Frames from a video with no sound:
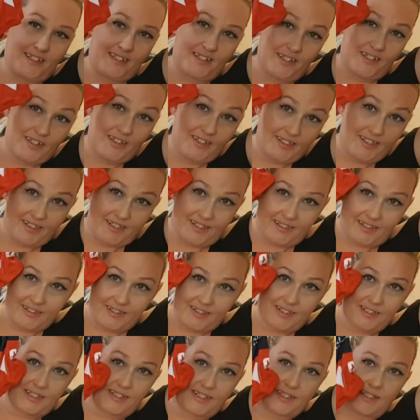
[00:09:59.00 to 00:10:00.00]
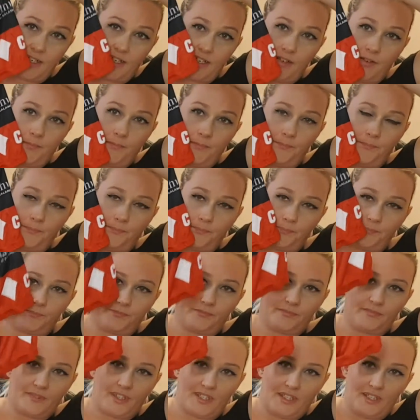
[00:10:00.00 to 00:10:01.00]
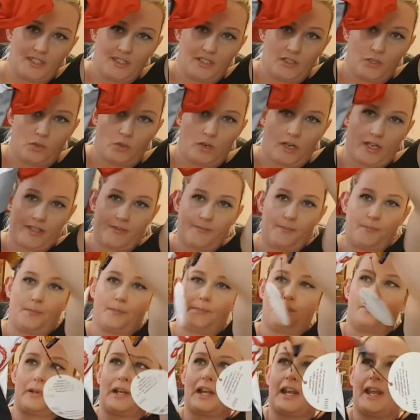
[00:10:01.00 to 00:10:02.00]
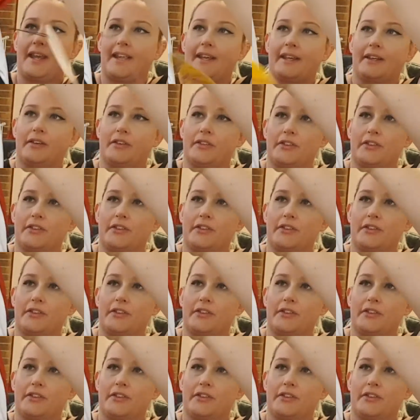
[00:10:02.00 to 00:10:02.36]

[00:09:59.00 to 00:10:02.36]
So yeah, just quite plain